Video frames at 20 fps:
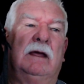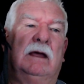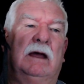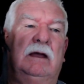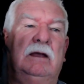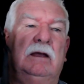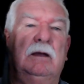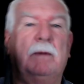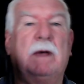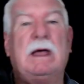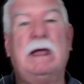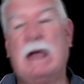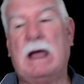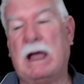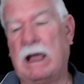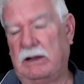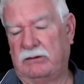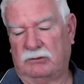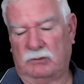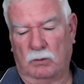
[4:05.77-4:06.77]
Now, you may
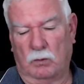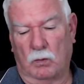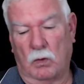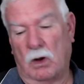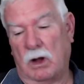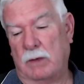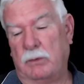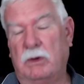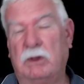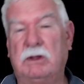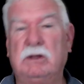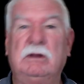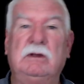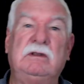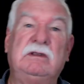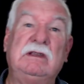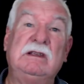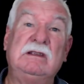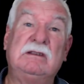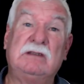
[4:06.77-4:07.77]
ask, why am I
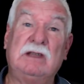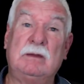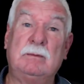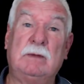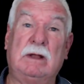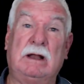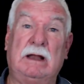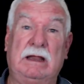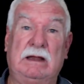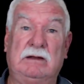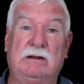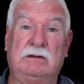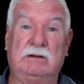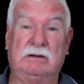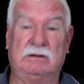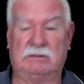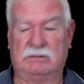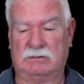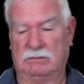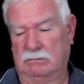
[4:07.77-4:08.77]
using Sigma
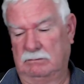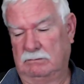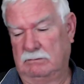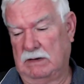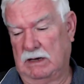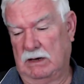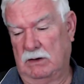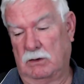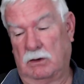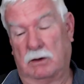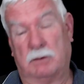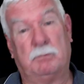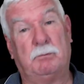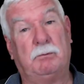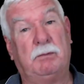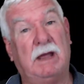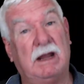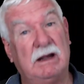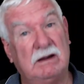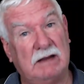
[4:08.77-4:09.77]
lenses and not
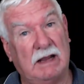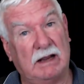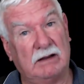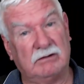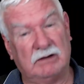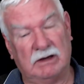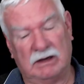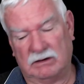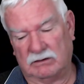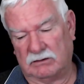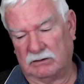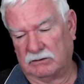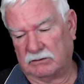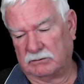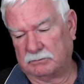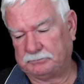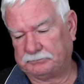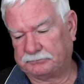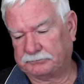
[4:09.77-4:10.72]
Pentax lenses?